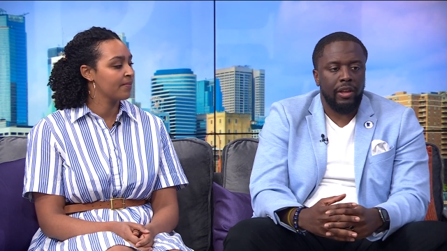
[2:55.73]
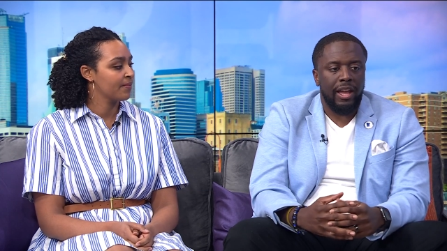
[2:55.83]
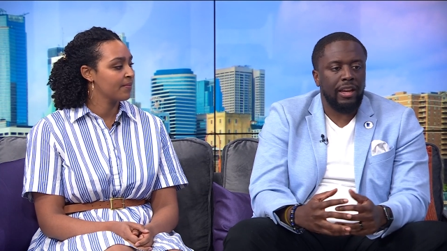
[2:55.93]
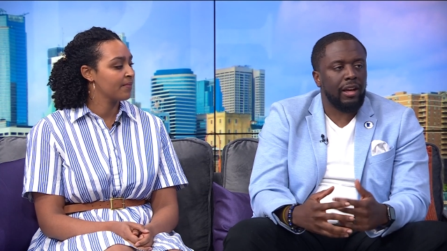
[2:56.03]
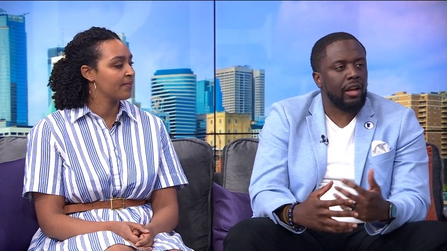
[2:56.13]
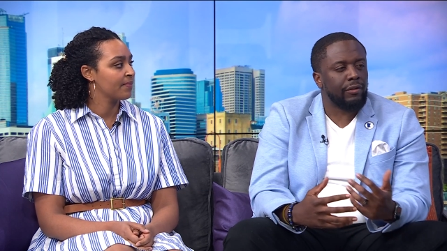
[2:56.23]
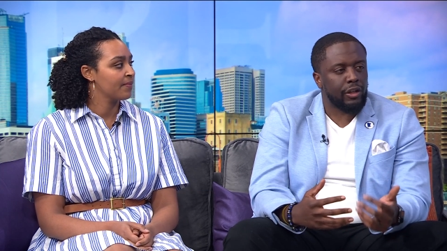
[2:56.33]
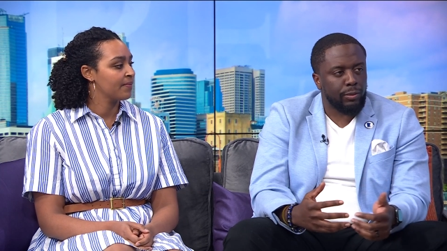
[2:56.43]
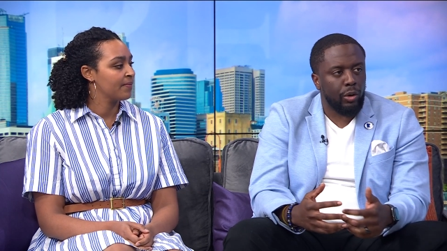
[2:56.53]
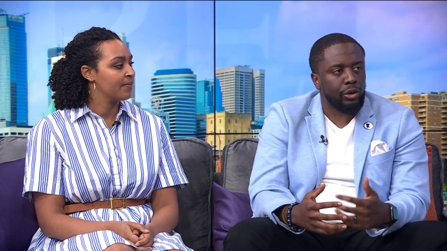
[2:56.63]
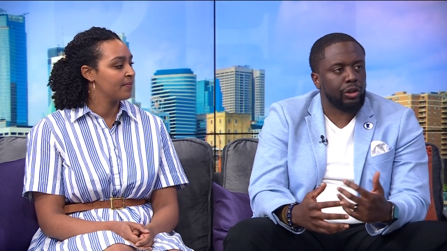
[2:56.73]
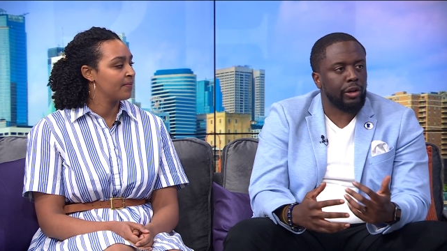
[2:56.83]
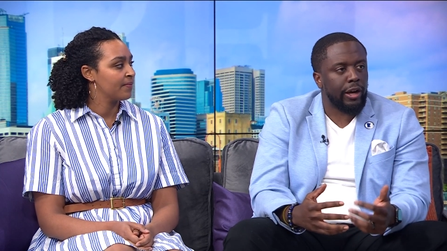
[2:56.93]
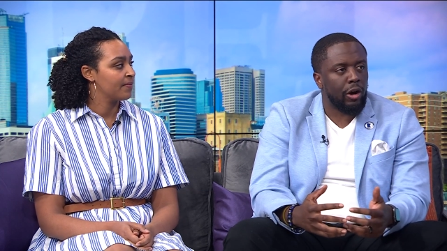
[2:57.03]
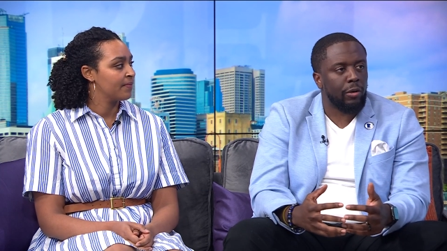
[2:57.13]
Speaker 1: any kind of exposure,
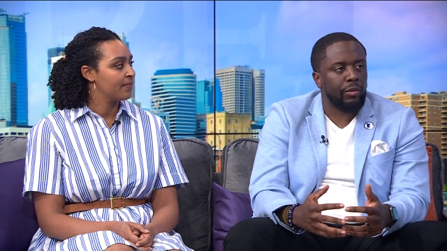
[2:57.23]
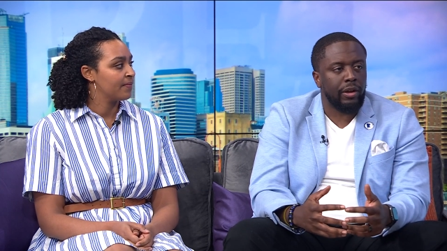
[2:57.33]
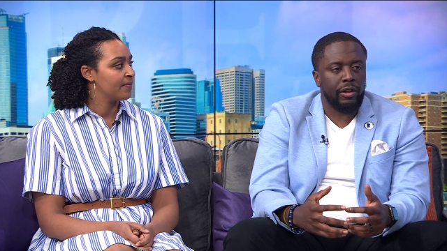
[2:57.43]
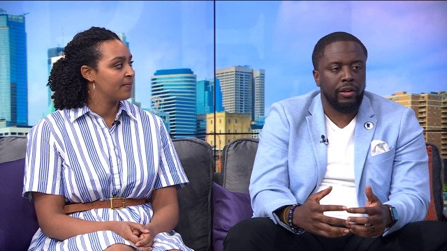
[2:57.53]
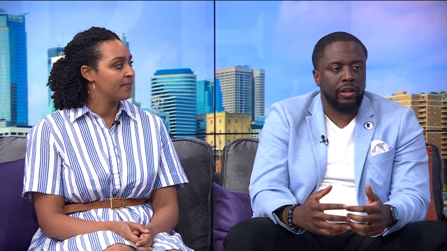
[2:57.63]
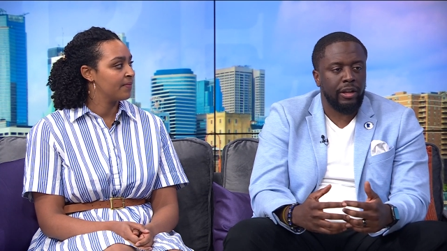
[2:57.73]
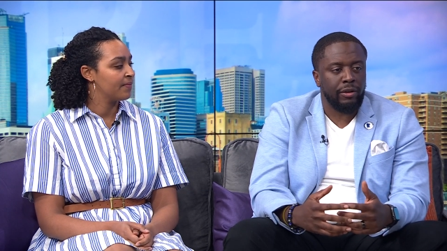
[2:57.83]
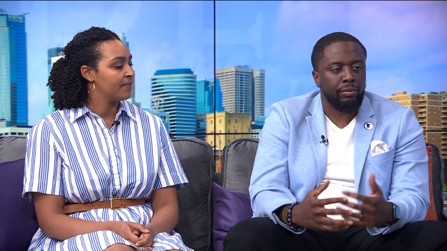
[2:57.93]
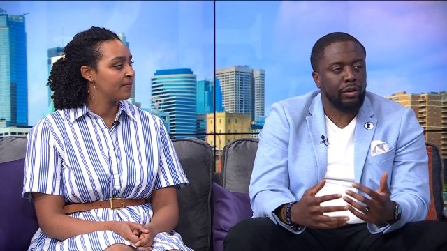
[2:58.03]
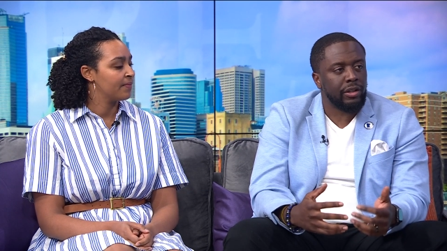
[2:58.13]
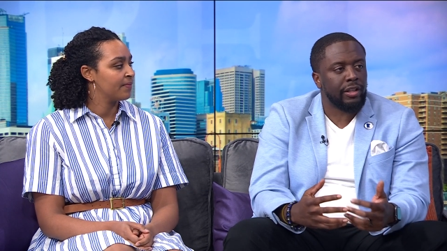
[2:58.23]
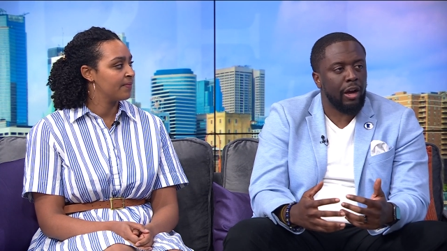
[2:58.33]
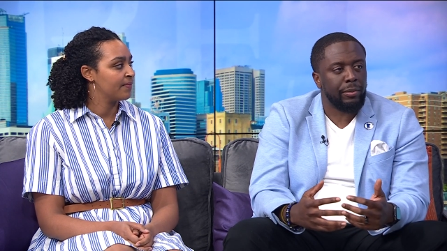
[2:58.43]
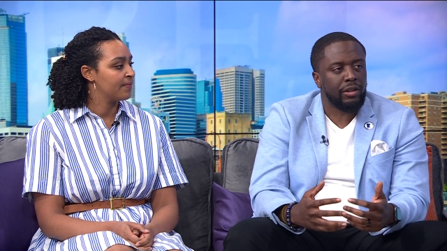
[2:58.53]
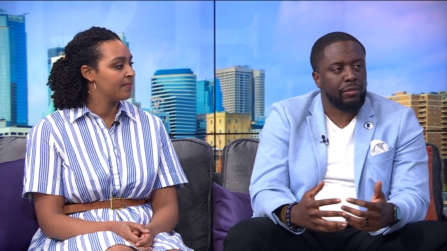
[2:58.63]
help, and in building,
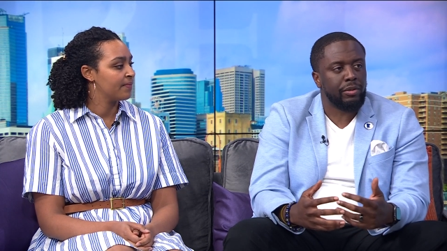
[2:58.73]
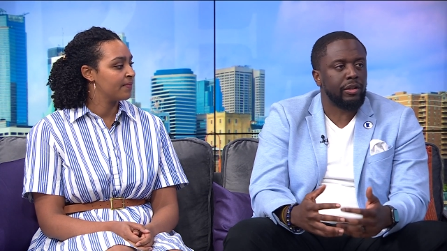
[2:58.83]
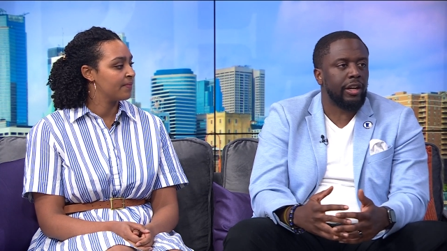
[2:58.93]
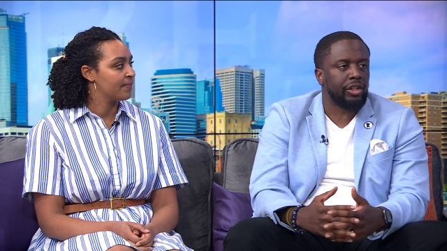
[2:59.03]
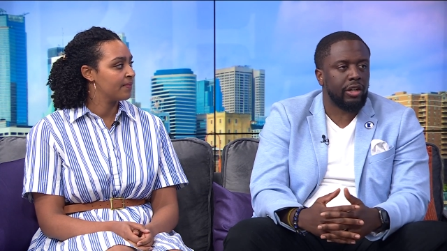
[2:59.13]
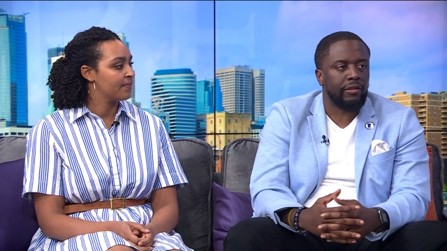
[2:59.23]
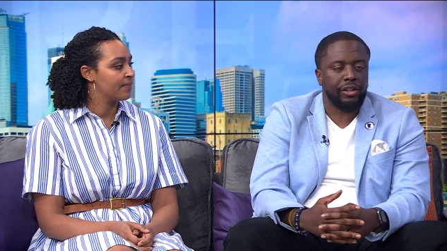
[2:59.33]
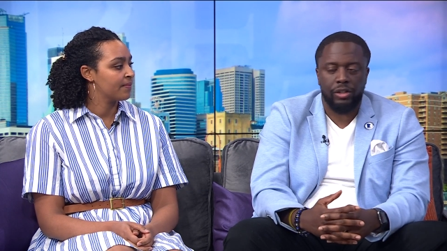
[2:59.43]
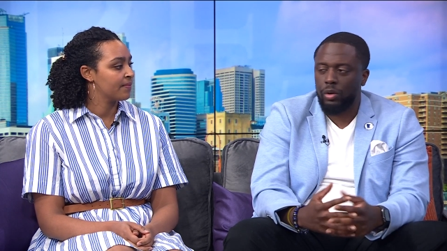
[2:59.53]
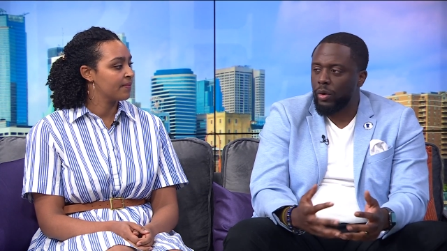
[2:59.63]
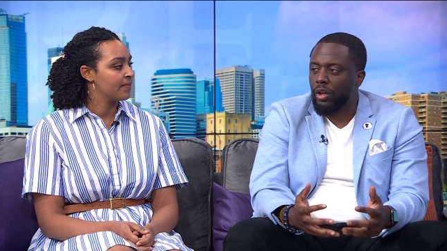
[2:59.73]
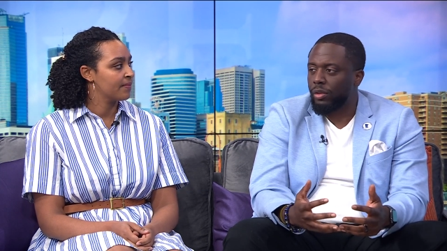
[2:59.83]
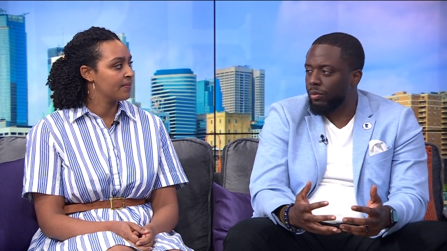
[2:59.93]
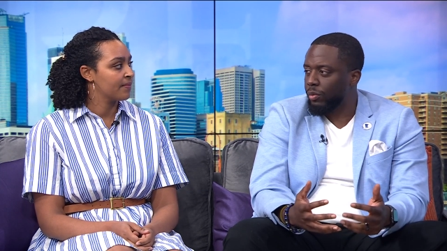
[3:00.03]
helping to build that generational wealth